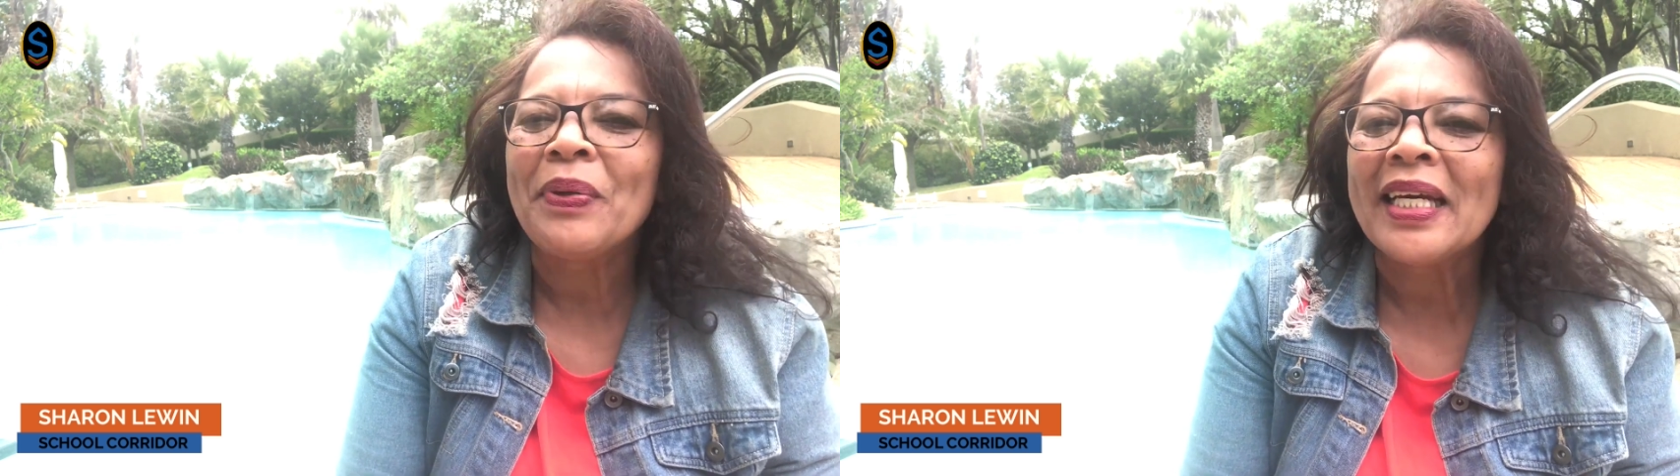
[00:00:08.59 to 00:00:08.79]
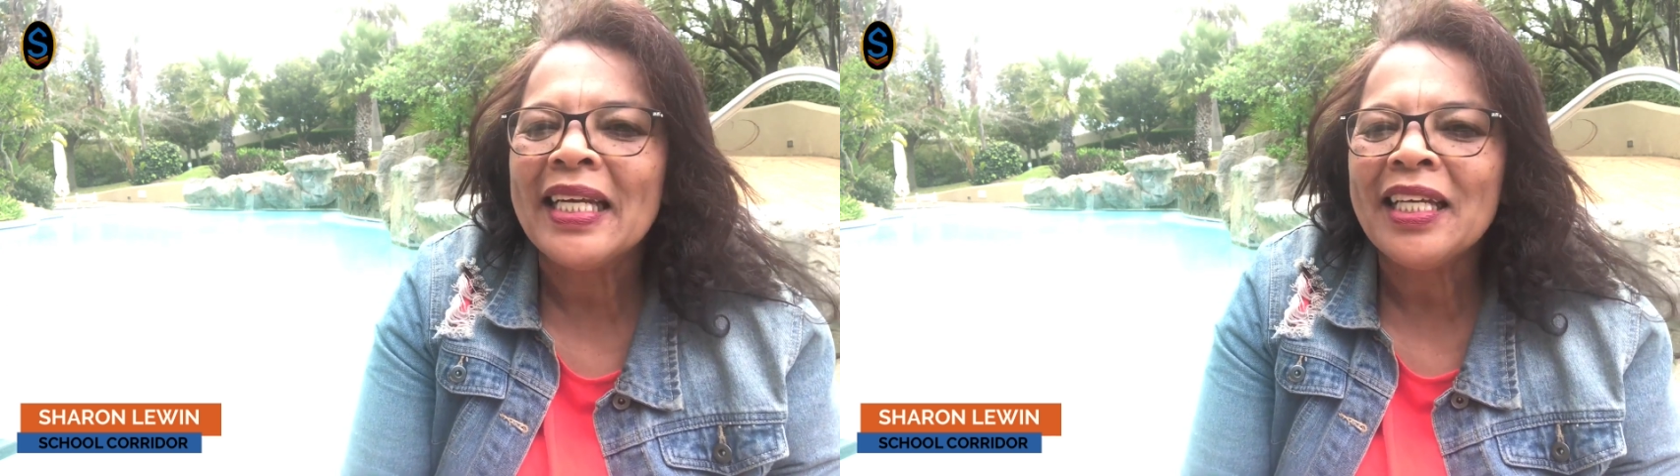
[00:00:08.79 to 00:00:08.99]

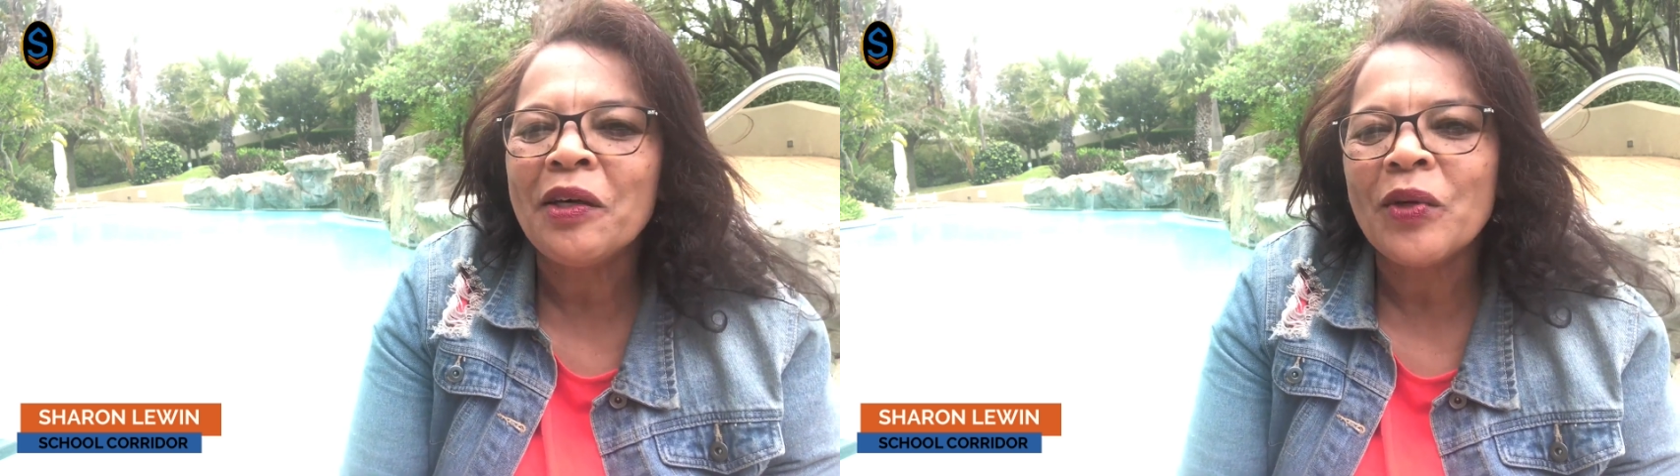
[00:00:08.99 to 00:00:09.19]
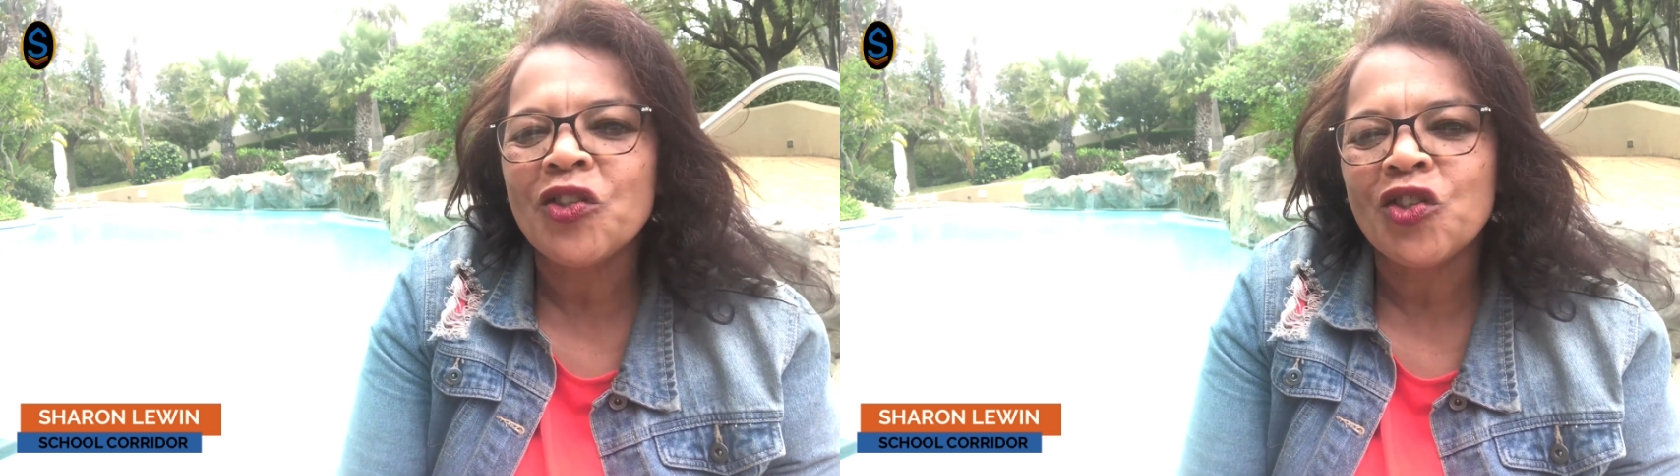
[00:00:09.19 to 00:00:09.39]
burning
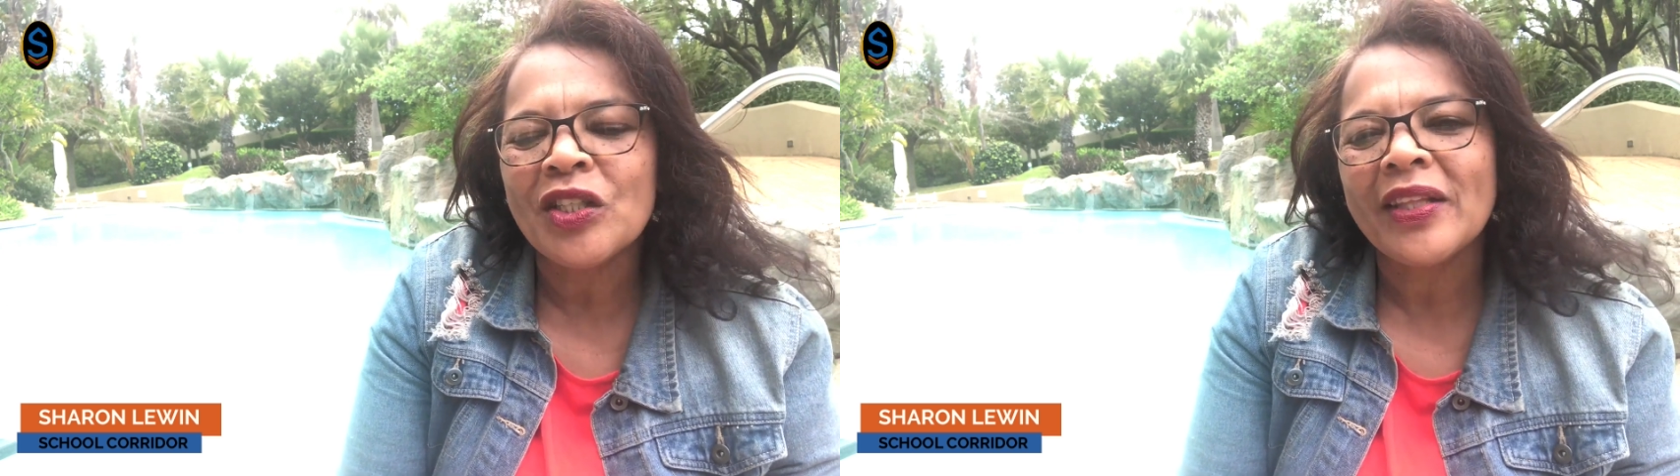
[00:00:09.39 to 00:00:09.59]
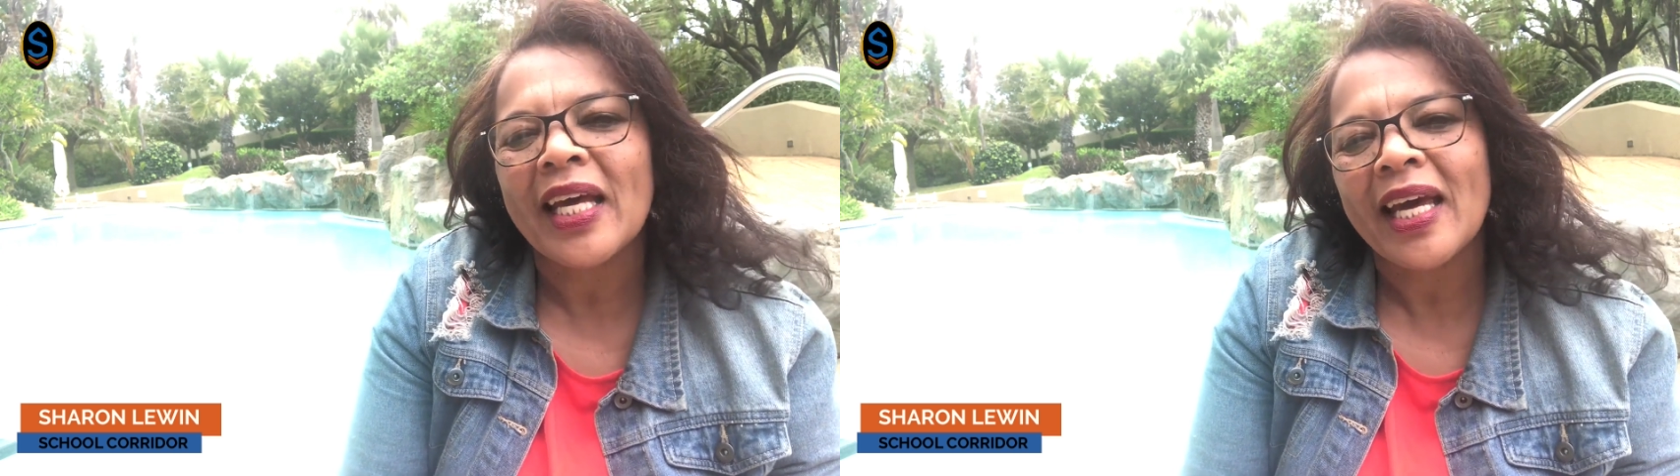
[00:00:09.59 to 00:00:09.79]

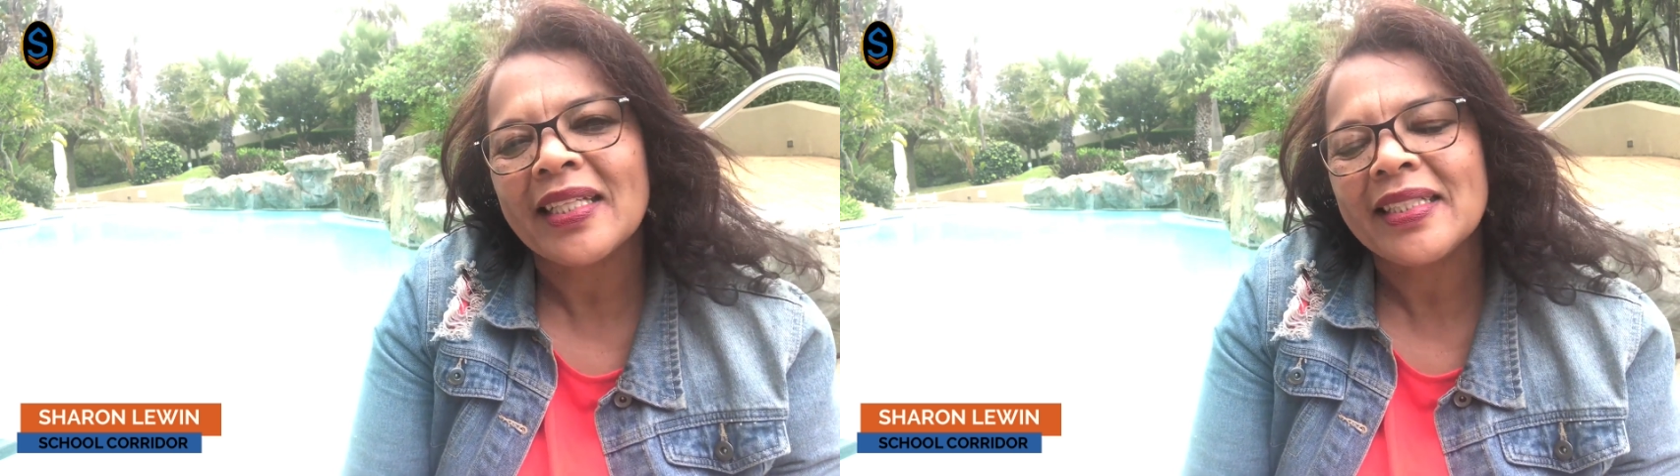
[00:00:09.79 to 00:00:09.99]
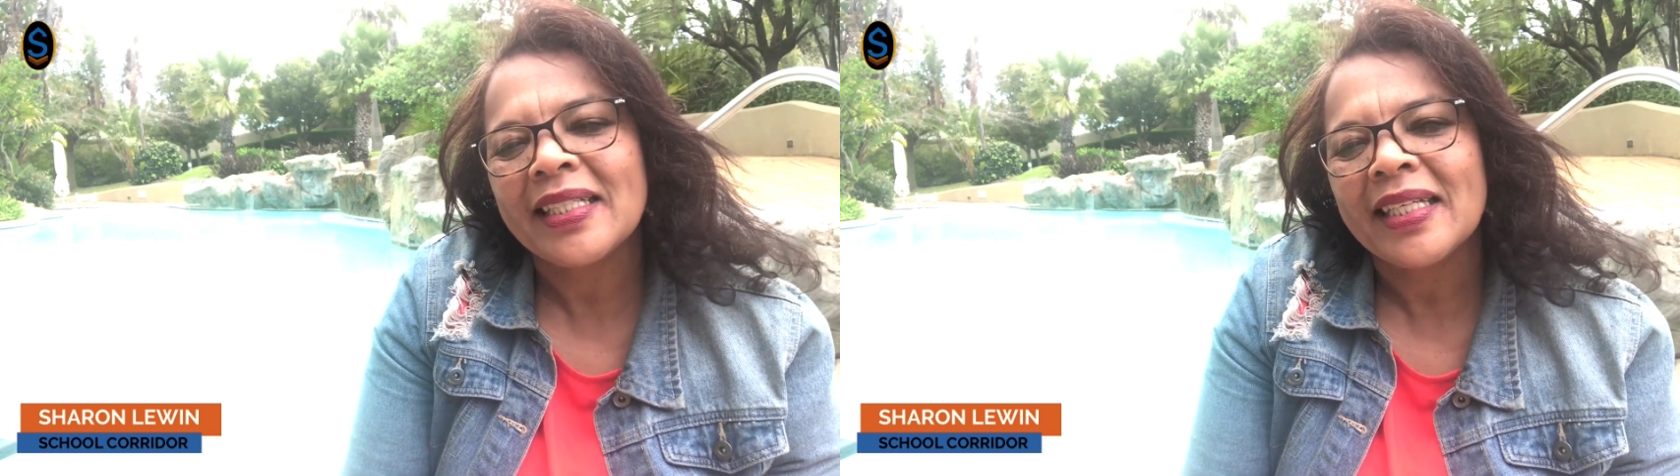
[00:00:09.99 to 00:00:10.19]
question that